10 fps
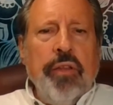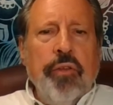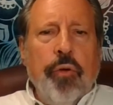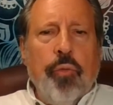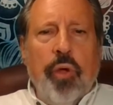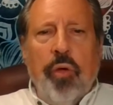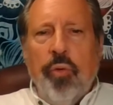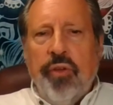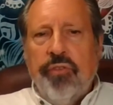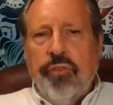your well
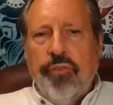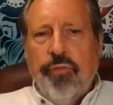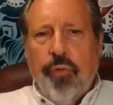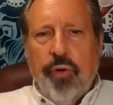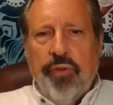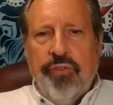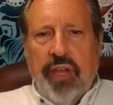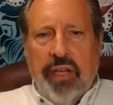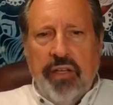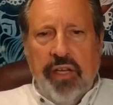wishes for
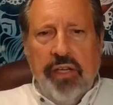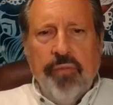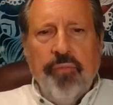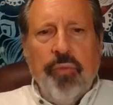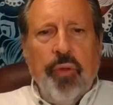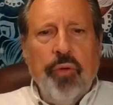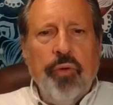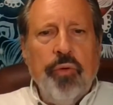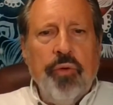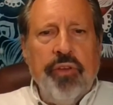Sandy,
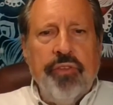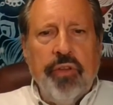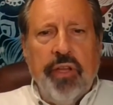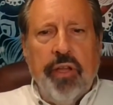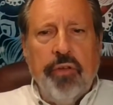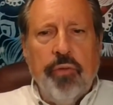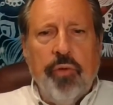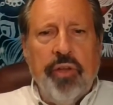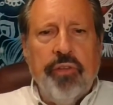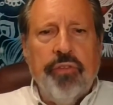who recently
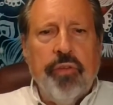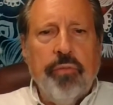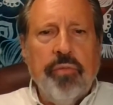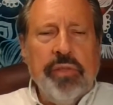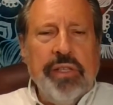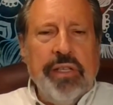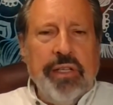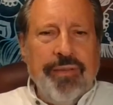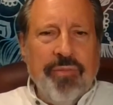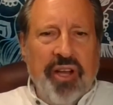underwent some
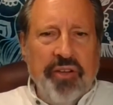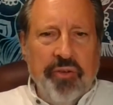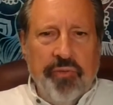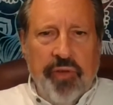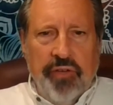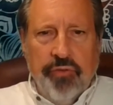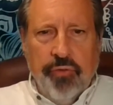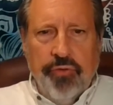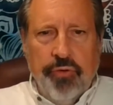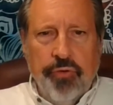minor
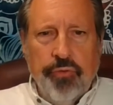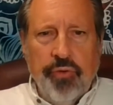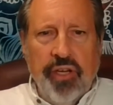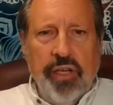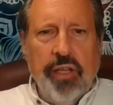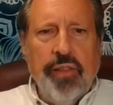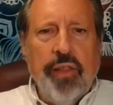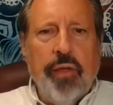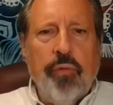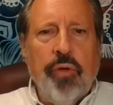facial surgery
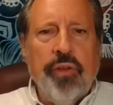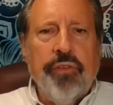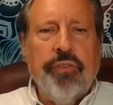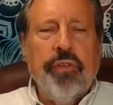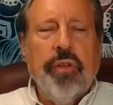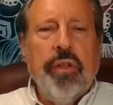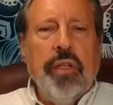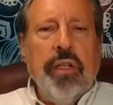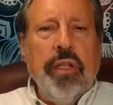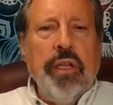that was
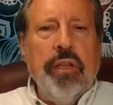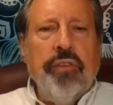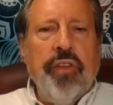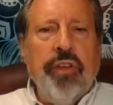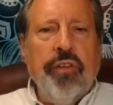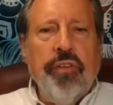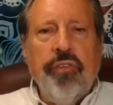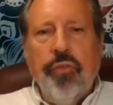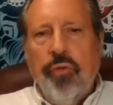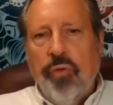intended
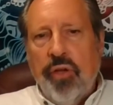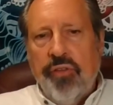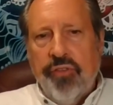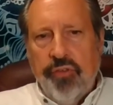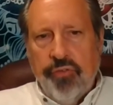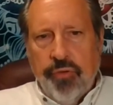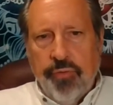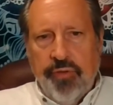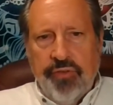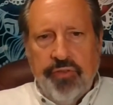to assist her
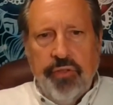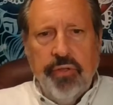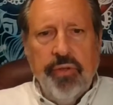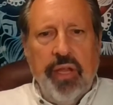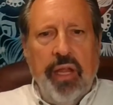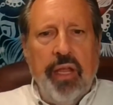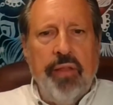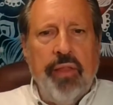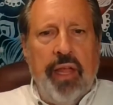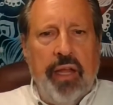vision,
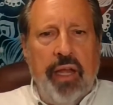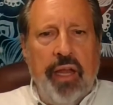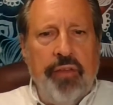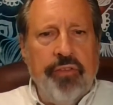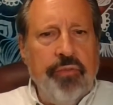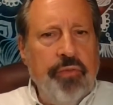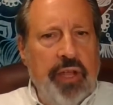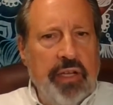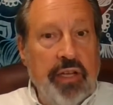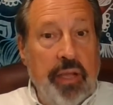and that has in
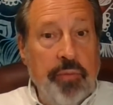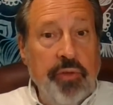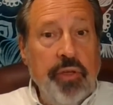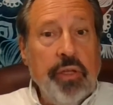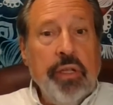fact happened,